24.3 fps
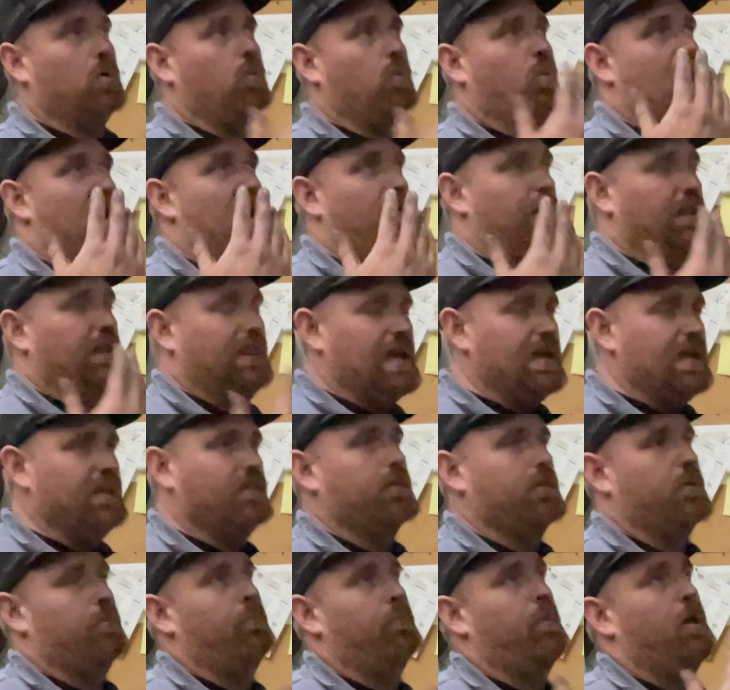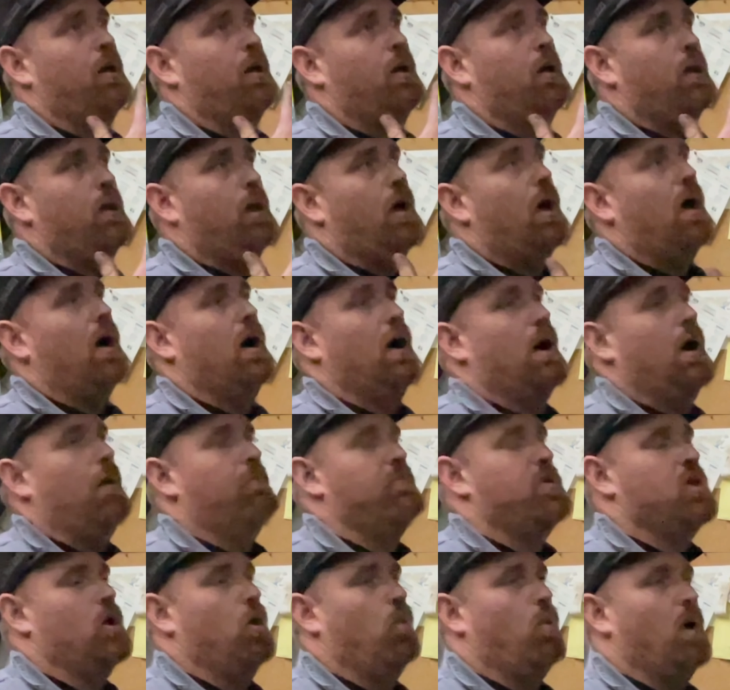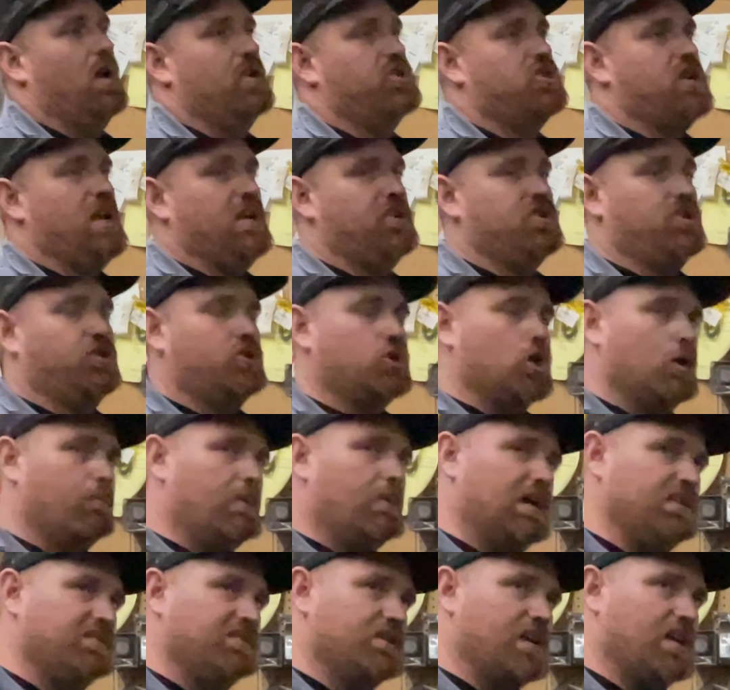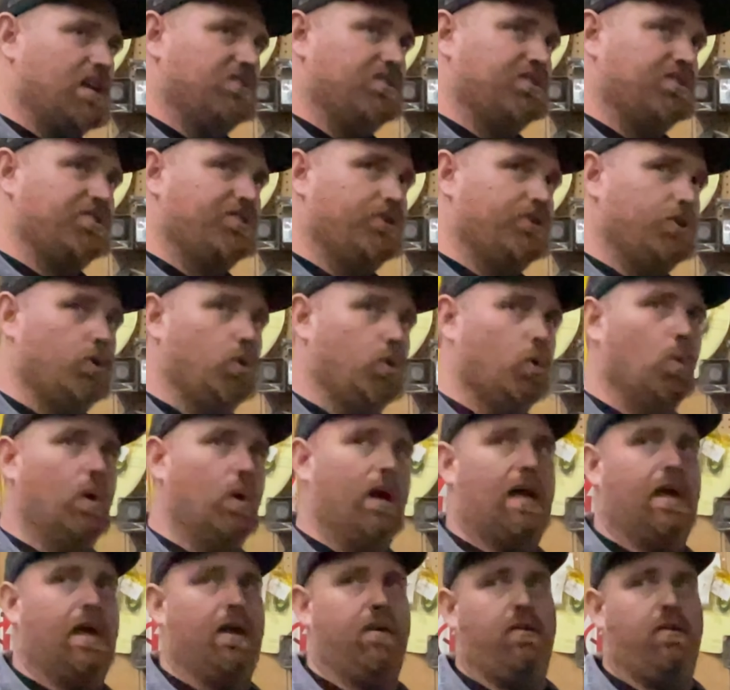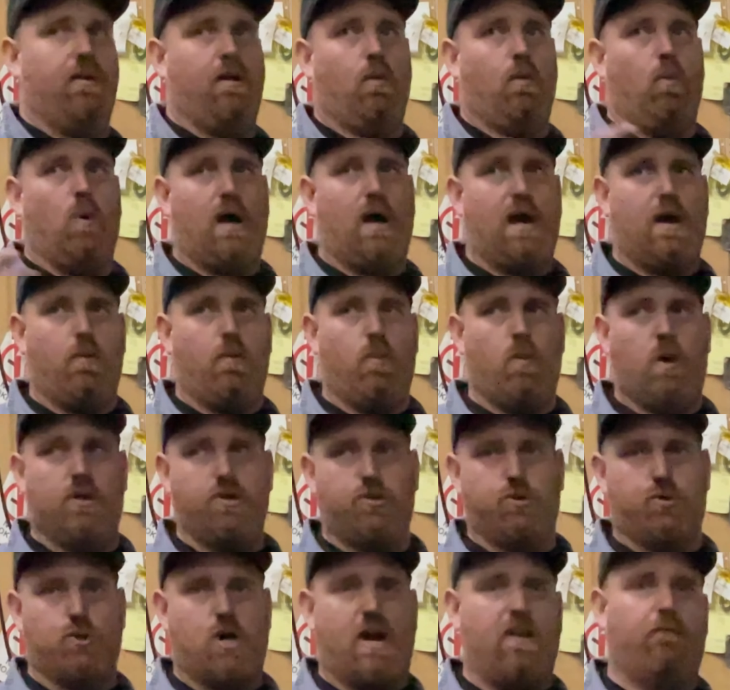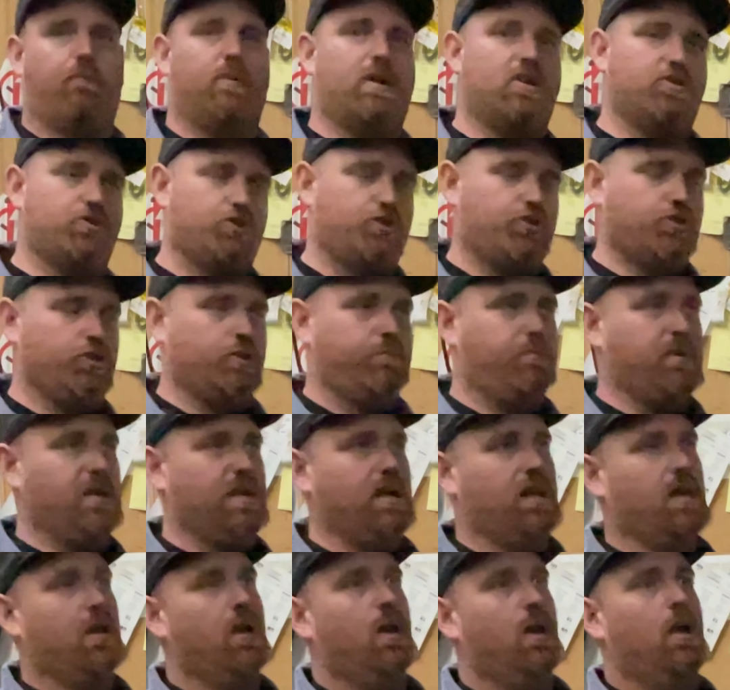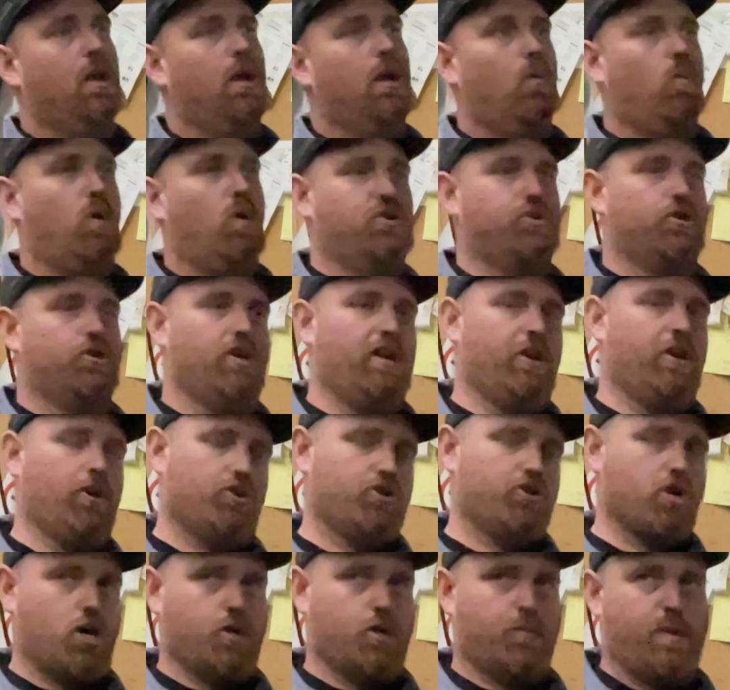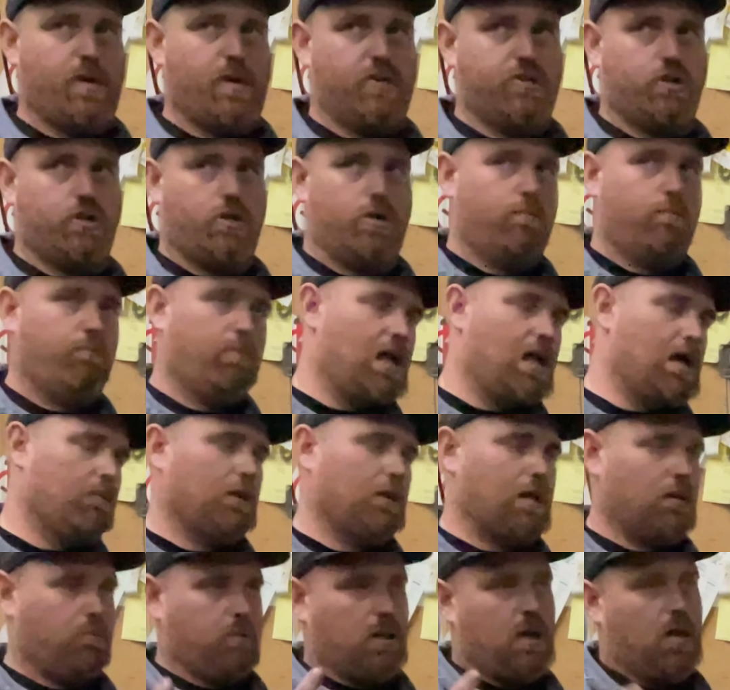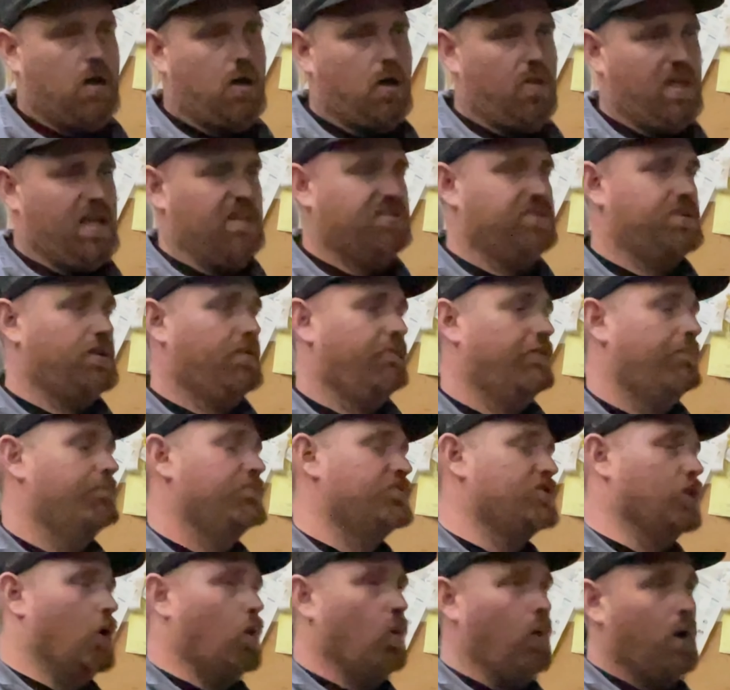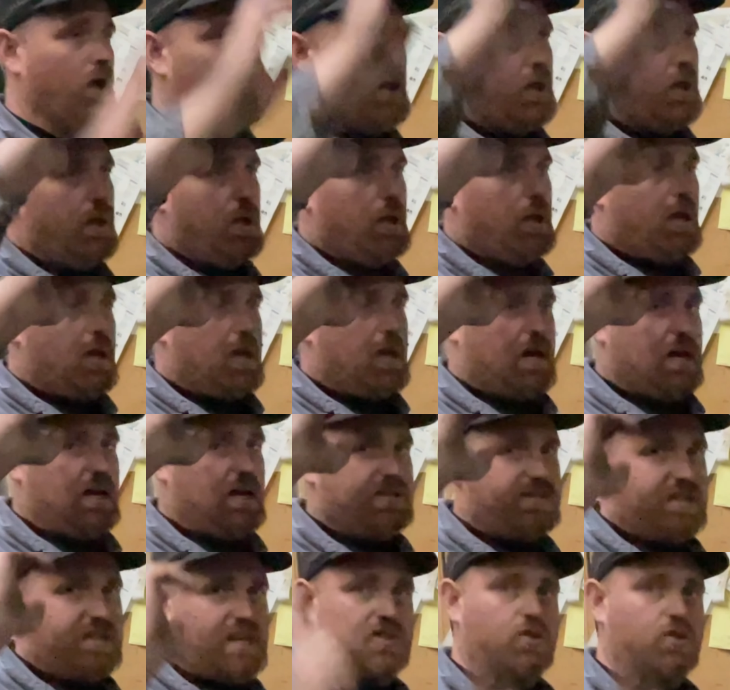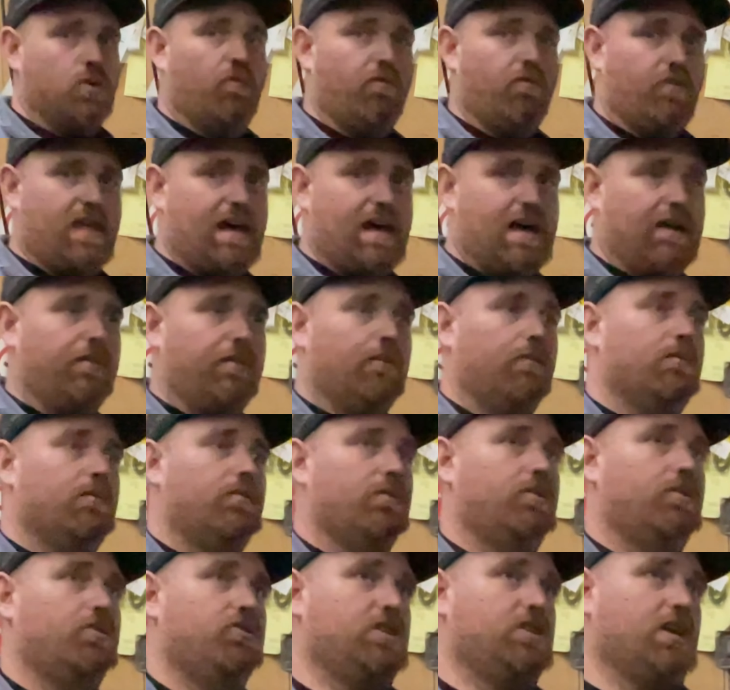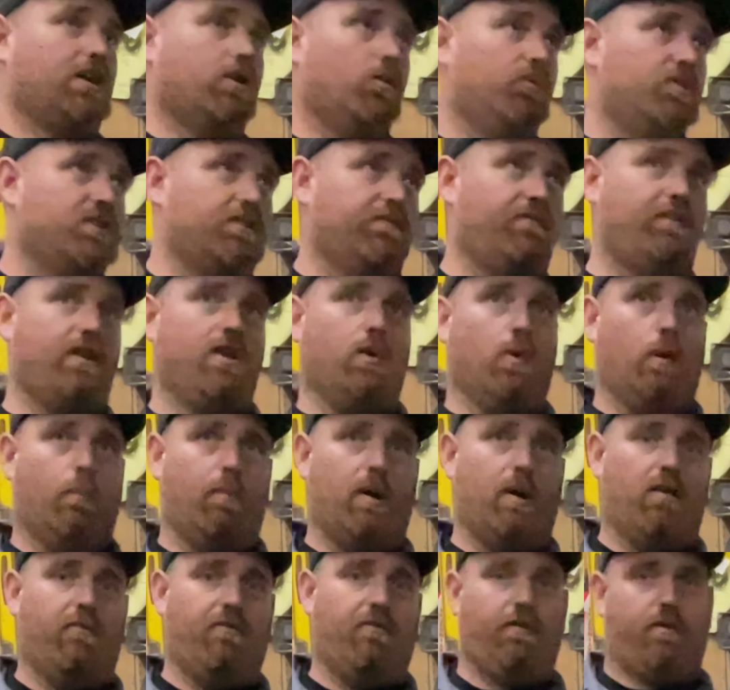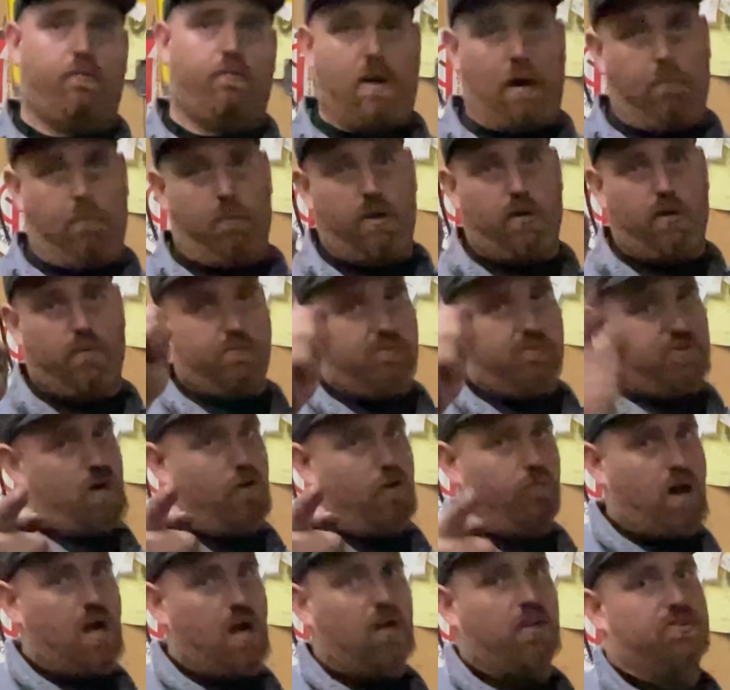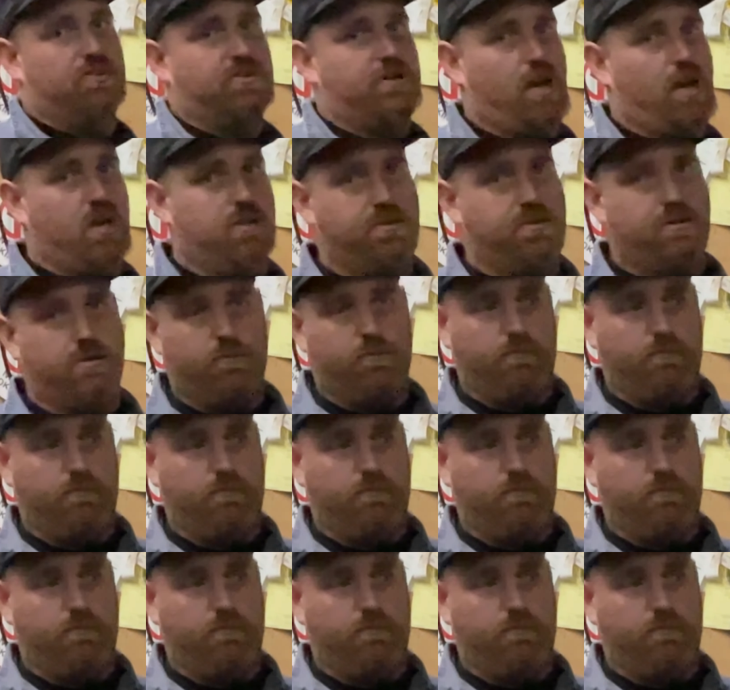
why we like them, what changing turbine sizes do, and what your drive pressure should be, what your inner charge pressure, blah, blah, blah, all that stuff. So stay tuned for that. Check out this video above. Remember, it's not rocket science.